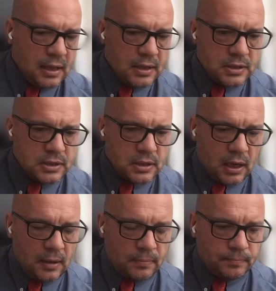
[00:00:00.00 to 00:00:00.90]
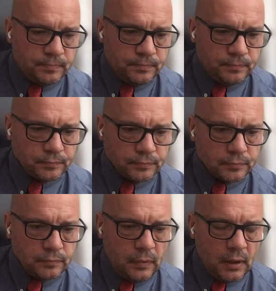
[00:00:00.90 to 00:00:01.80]
is um,
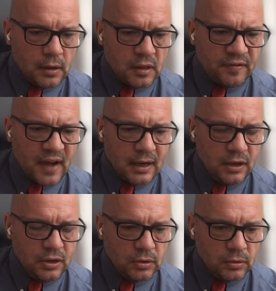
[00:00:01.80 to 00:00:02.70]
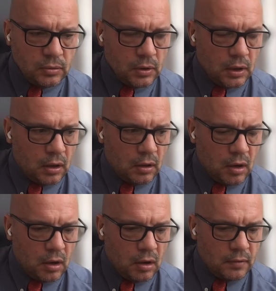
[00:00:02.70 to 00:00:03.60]
the value
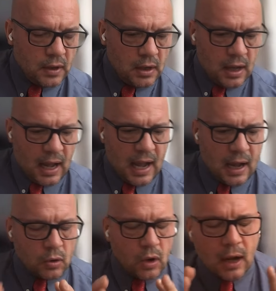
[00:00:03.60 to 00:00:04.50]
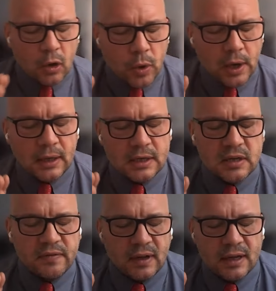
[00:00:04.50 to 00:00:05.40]
of, of how how quickly
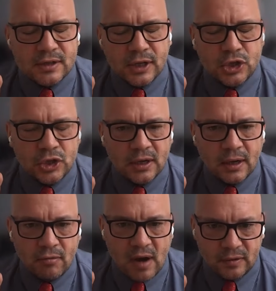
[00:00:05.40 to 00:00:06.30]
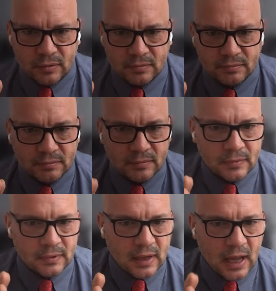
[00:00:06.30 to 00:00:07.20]
civilization can unravel.
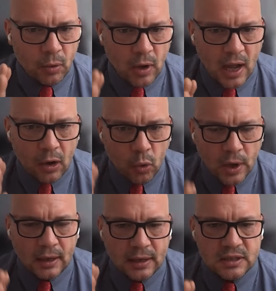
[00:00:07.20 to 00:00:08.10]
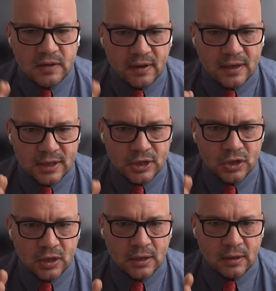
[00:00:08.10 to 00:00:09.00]
How, how quickly
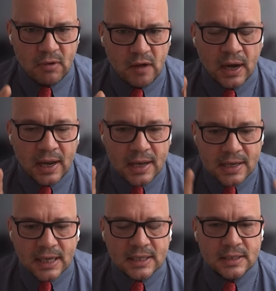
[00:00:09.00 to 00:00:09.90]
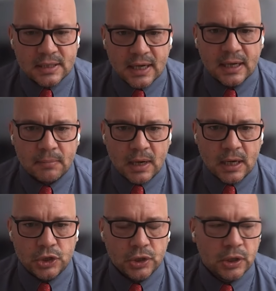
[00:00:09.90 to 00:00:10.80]
civilization can unravel, and it doesn't take
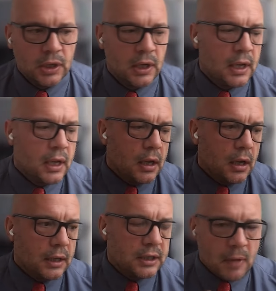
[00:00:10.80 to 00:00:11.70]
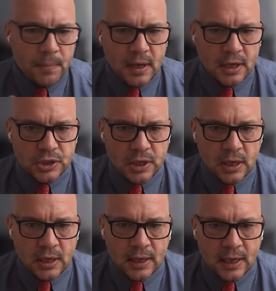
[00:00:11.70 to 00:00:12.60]
much. Uh, I did my
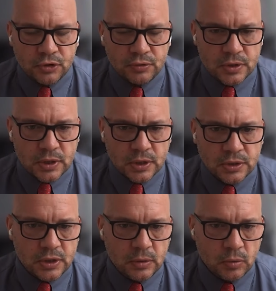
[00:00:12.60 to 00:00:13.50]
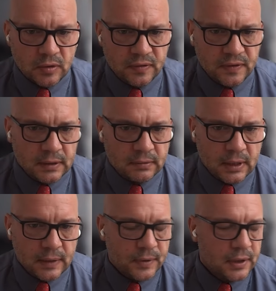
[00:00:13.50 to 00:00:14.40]
PhD in counterinsurgency warfare,
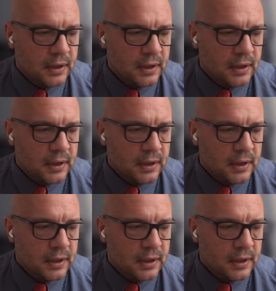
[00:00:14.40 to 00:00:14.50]
right?